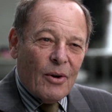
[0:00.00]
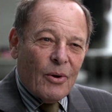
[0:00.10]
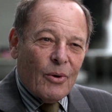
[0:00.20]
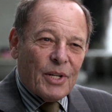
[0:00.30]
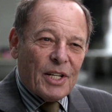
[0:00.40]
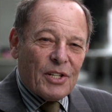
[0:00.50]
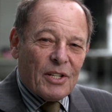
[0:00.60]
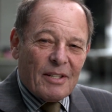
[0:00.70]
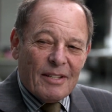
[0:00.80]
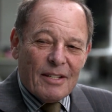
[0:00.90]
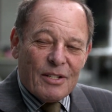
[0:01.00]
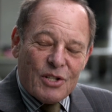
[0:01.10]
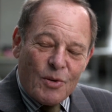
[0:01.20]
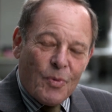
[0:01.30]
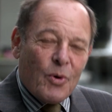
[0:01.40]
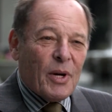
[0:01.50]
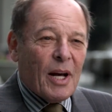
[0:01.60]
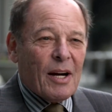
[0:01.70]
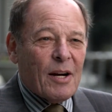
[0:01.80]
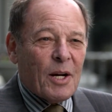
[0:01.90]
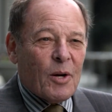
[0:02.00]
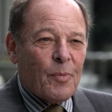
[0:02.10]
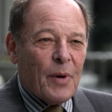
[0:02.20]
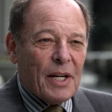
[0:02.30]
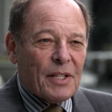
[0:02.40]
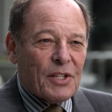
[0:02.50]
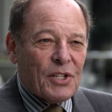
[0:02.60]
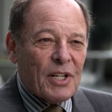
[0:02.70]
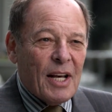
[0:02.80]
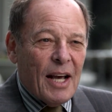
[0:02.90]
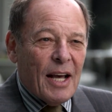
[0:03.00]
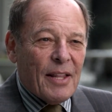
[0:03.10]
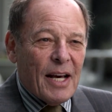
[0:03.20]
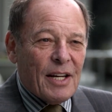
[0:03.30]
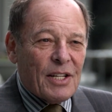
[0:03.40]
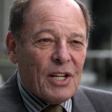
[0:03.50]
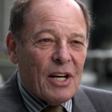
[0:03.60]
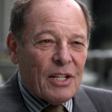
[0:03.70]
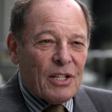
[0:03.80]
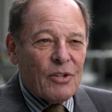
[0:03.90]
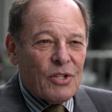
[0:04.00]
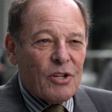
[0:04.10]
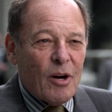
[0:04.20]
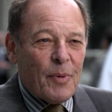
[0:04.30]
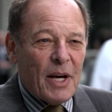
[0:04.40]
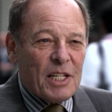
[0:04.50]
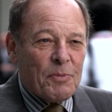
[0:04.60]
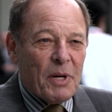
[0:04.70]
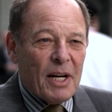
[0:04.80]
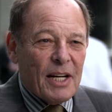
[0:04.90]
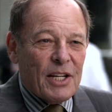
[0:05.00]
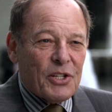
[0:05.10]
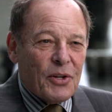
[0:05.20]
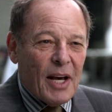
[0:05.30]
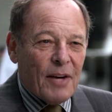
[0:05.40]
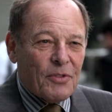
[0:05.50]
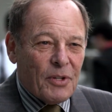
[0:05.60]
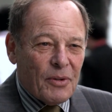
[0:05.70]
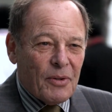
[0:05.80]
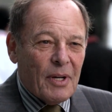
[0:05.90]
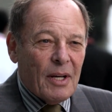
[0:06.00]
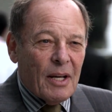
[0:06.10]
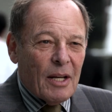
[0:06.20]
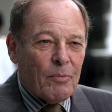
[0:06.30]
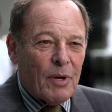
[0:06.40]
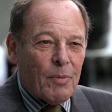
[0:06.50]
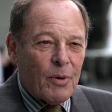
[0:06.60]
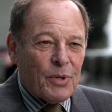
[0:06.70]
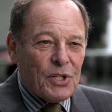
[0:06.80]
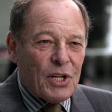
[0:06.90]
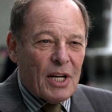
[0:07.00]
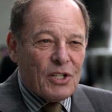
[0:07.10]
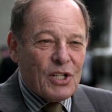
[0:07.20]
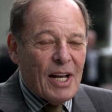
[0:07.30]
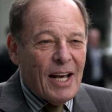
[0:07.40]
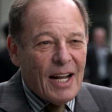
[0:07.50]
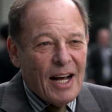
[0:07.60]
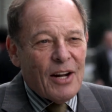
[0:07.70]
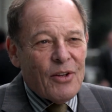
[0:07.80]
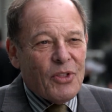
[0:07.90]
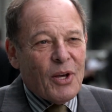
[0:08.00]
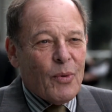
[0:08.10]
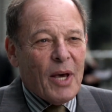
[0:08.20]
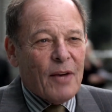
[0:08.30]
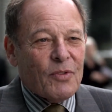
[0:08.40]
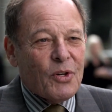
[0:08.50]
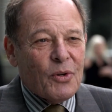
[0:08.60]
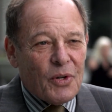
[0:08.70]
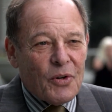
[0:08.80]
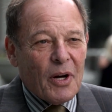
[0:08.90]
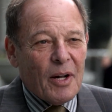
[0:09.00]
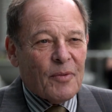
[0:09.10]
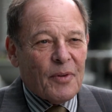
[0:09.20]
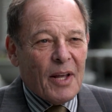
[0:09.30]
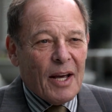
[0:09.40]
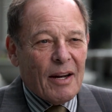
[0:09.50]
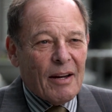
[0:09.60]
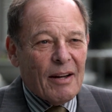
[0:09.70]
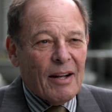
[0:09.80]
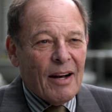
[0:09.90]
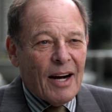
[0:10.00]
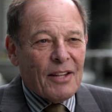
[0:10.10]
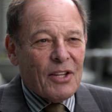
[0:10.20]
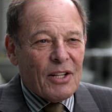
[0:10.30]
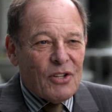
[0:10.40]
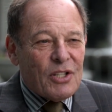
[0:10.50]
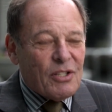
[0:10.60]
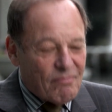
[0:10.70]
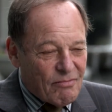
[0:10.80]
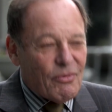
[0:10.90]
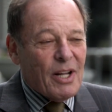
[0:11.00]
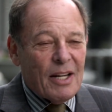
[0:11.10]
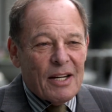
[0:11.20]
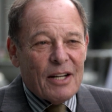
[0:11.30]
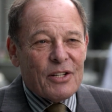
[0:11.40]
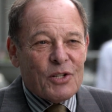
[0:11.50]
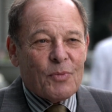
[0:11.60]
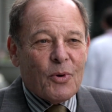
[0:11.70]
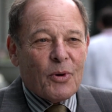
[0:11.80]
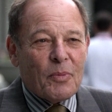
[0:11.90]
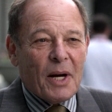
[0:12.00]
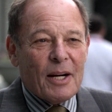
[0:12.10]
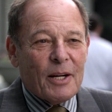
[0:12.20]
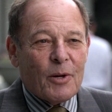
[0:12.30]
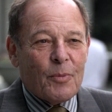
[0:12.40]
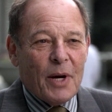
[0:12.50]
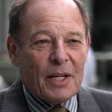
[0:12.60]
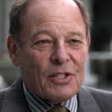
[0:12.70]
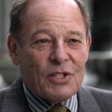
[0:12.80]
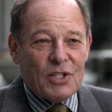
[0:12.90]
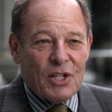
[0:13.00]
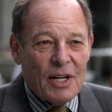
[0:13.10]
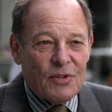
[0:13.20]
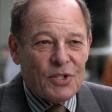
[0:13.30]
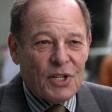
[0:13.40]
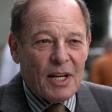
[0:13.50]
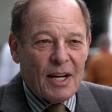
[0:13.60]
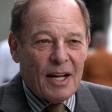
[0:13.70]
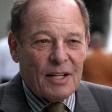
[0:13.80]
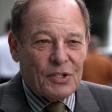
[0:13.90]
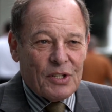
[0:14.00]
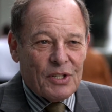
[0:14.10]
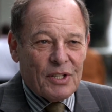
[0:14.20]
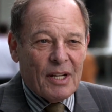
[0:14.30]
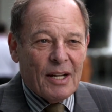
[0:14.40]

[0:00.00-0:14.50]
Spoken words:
or does it support our clinical practice, and that is, don't stop aspirin unless you have to in people with stents? And I don't think we have to do a trial for that. I think this really does support my clinical practice. It's an interesting analysis.